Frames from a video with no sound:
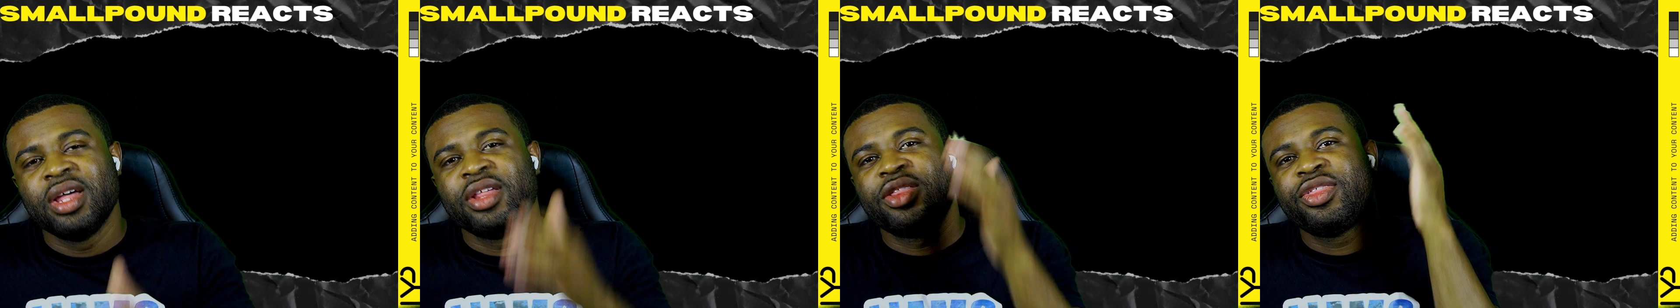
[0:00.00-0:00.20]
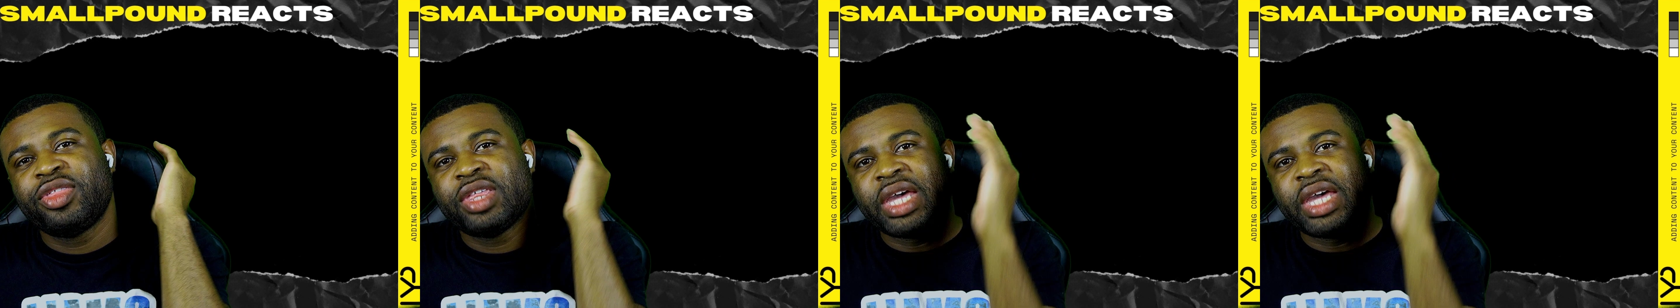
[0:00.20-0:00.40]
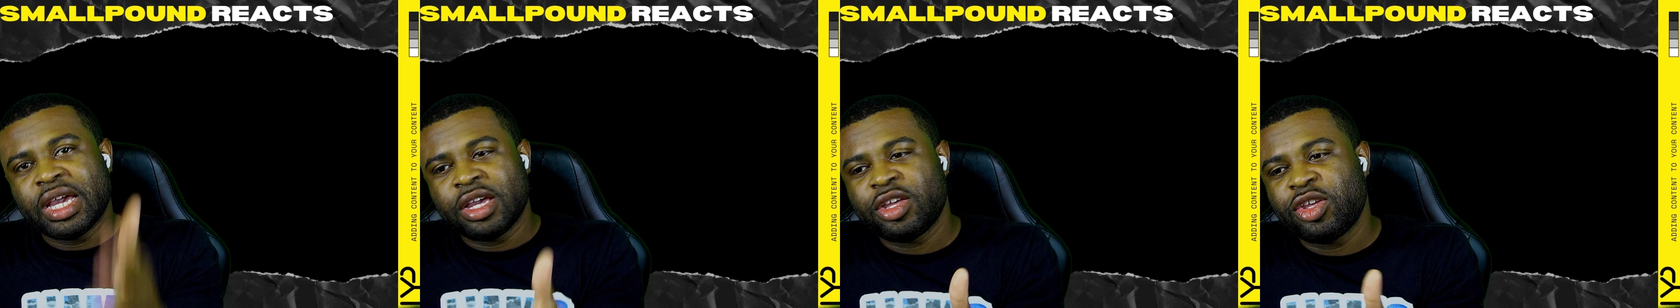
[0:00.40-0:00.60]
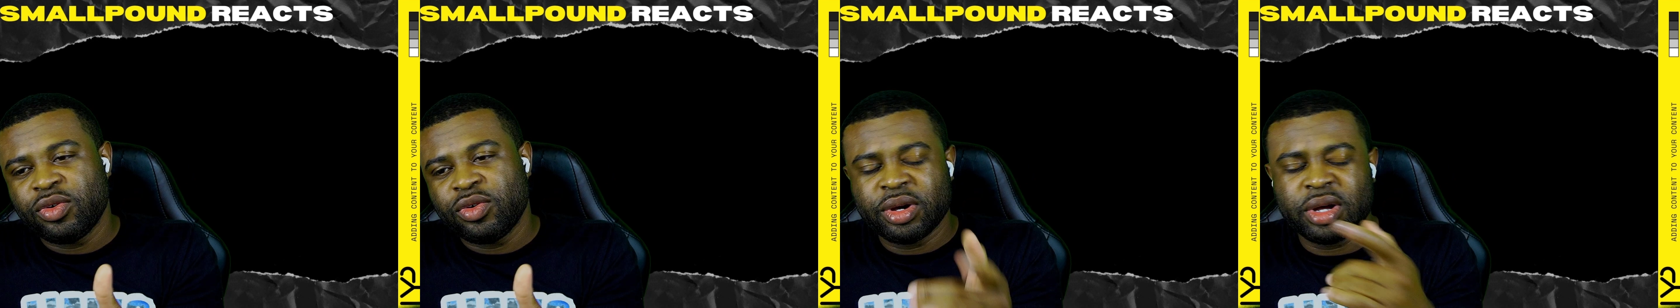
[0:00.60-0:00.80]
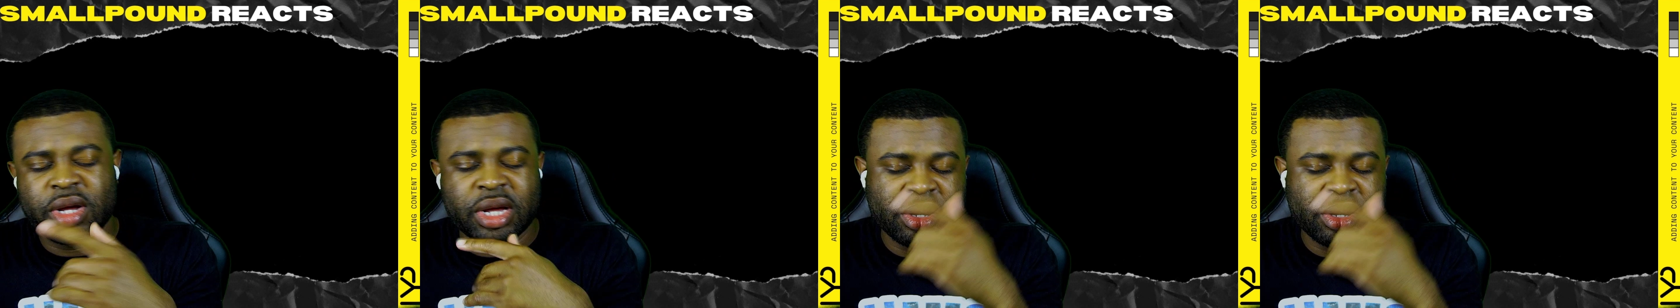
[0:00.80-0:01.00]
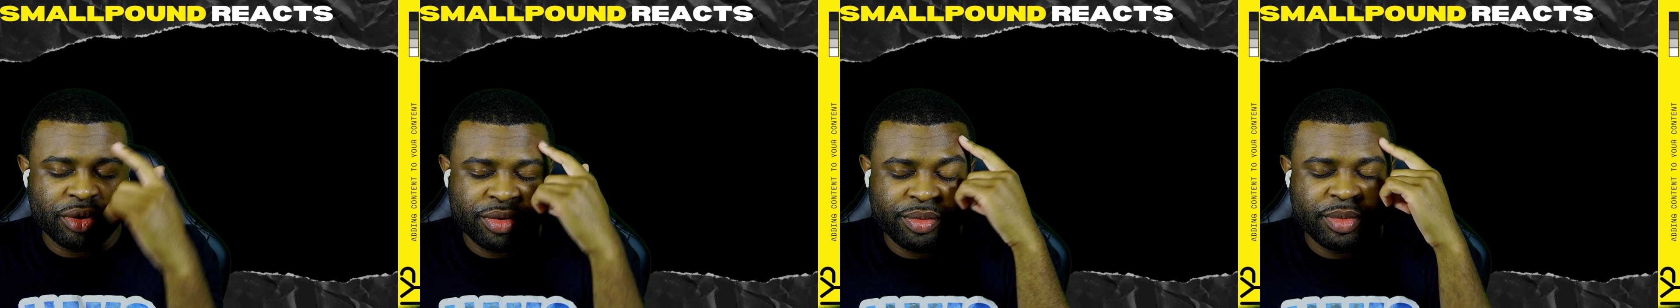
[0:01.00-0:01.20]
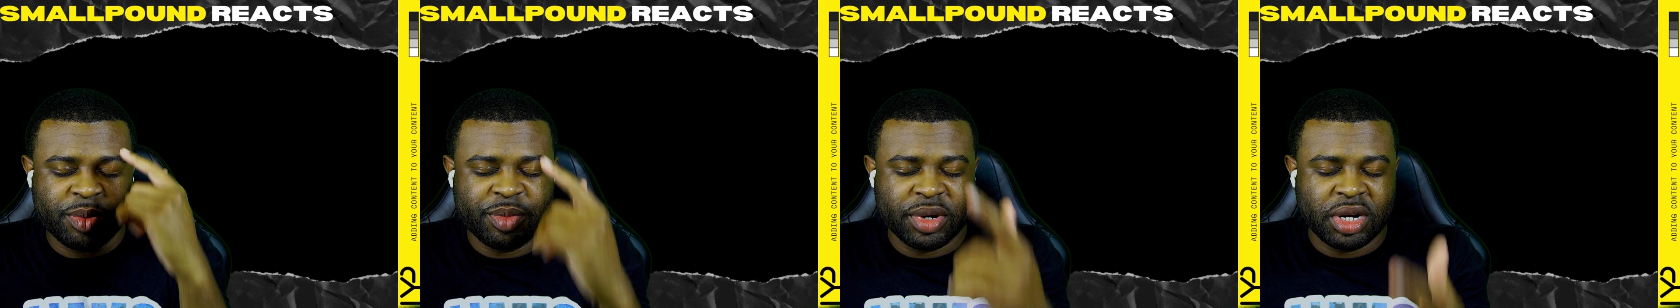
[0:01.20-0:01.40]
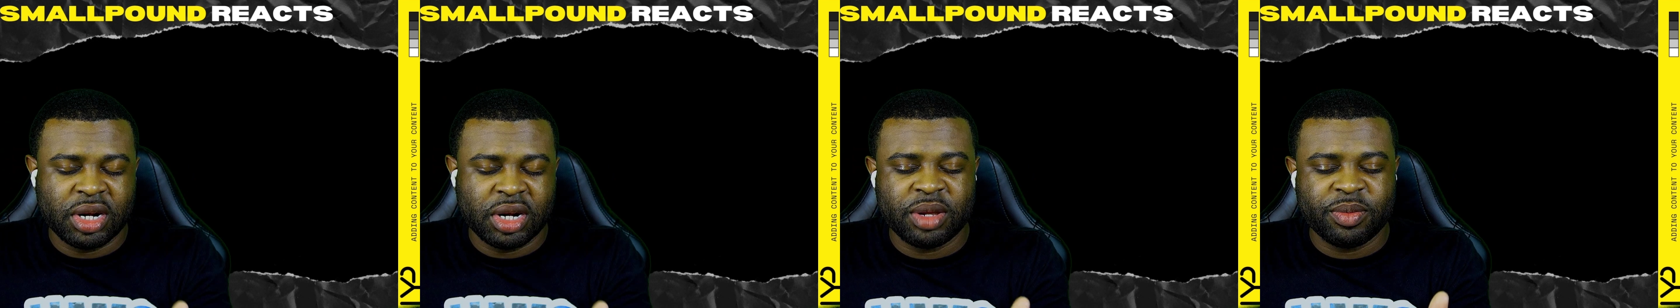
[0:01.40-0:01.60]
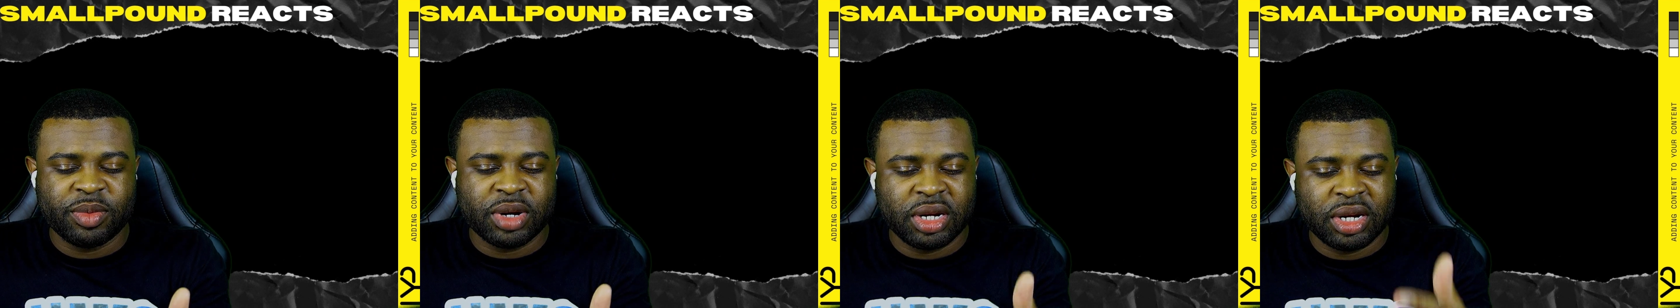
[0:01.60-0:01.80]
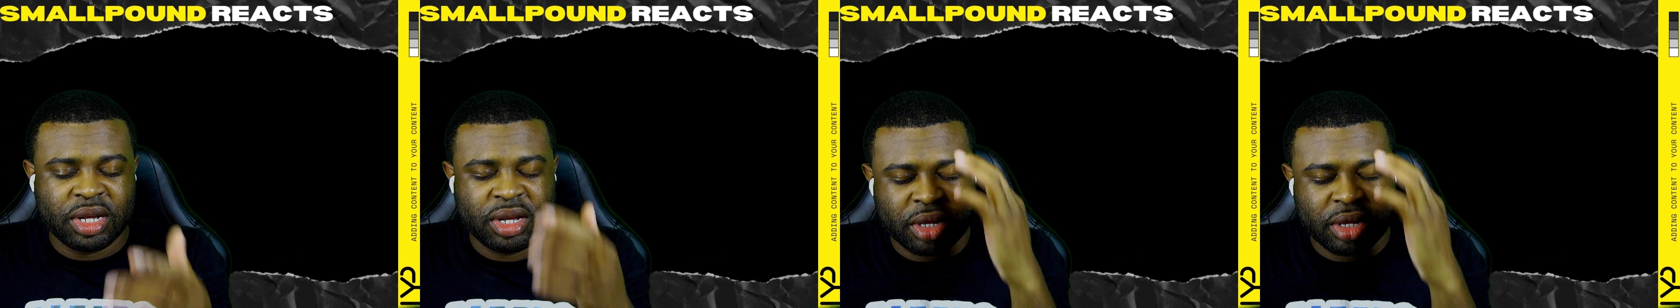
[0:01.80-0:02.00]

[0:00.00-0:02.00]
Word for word: Thank you. I don't remember the name right now.